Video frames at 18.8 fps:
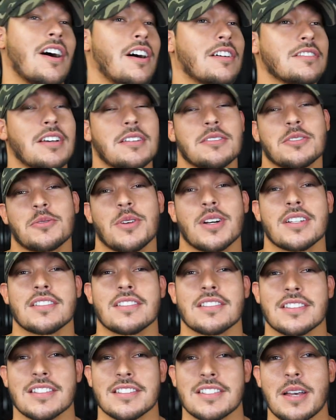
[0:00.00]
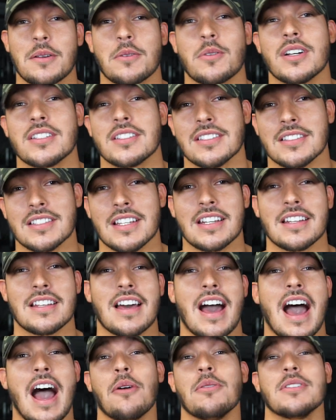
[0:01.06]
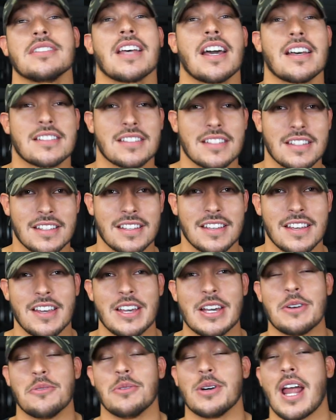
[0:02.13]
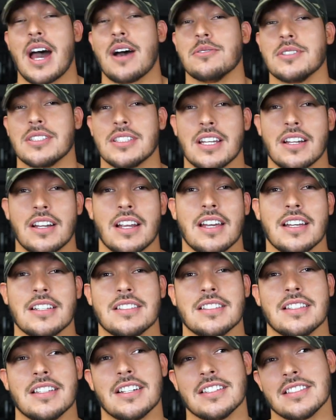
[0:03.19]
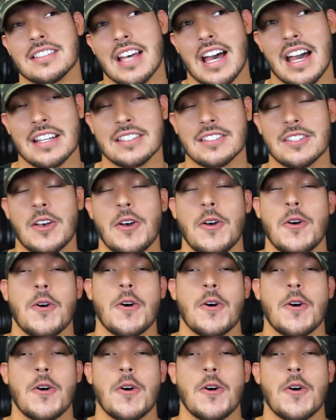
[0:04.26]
All types of questions, the same questions that I was asking when I was their age and their size.